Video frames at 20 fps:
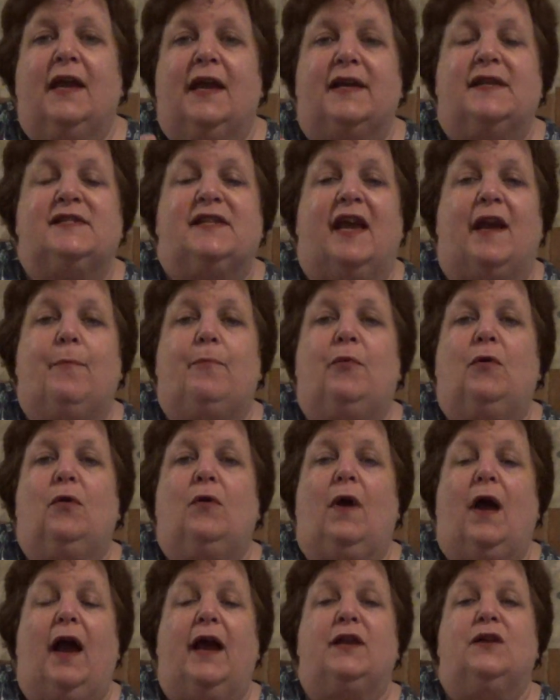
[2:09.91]

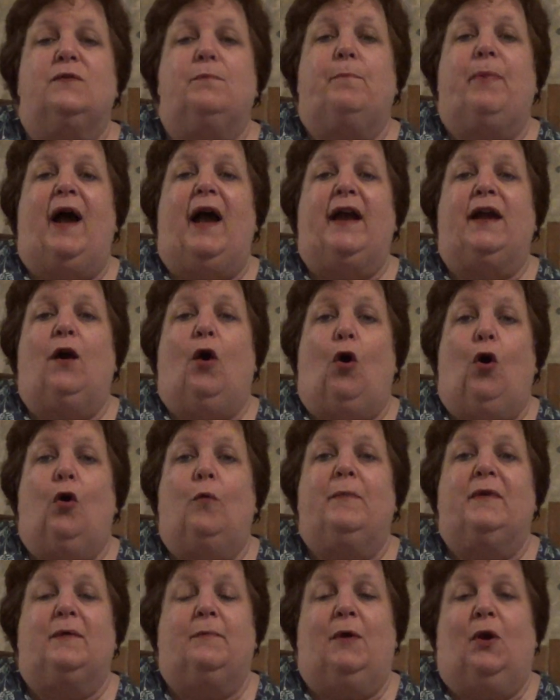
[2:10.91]
Example, I buy
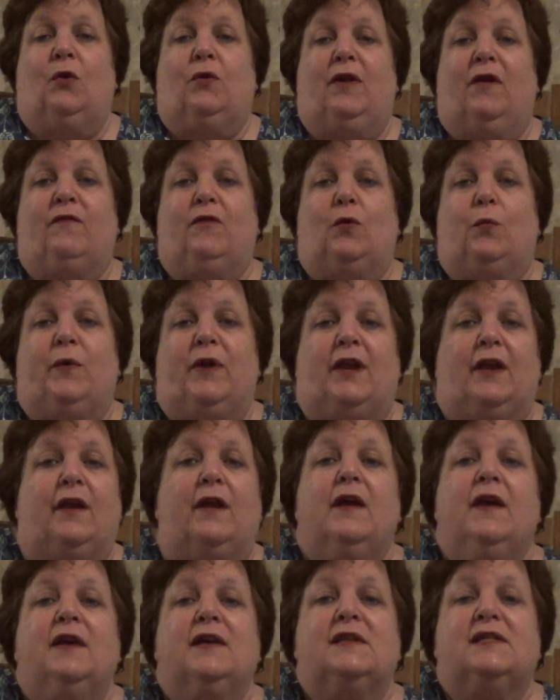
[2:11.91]
almond milk every week.
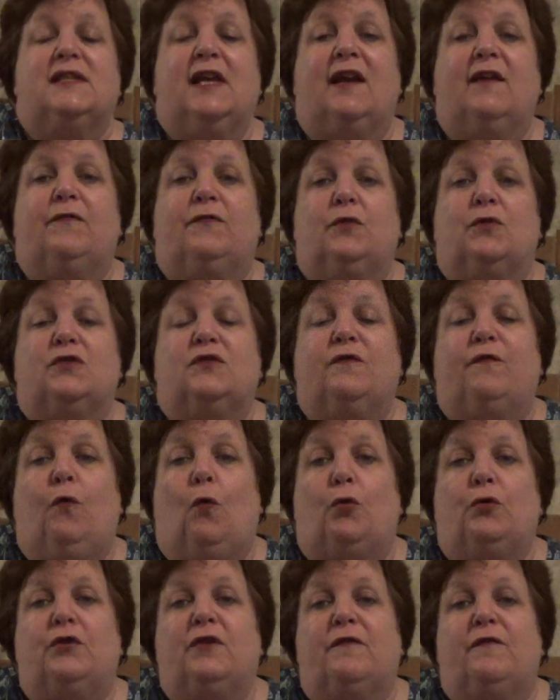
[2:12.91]
Say if there's
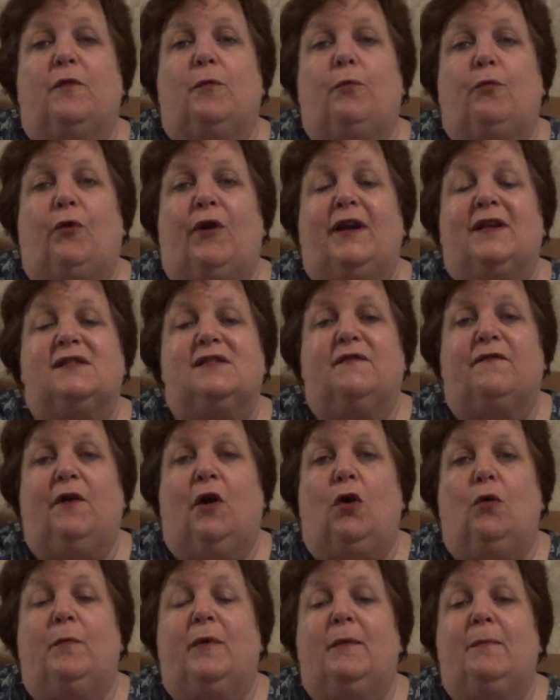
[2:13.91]
four different brands of
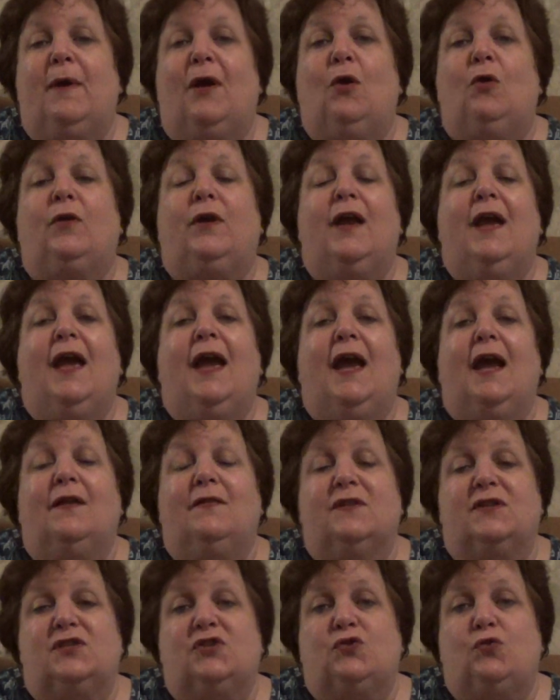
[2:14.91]
almond milk
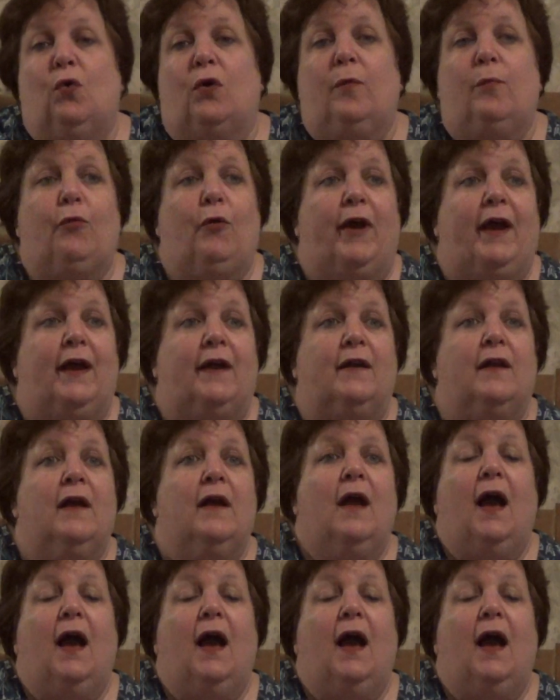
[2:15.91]
and the store brand.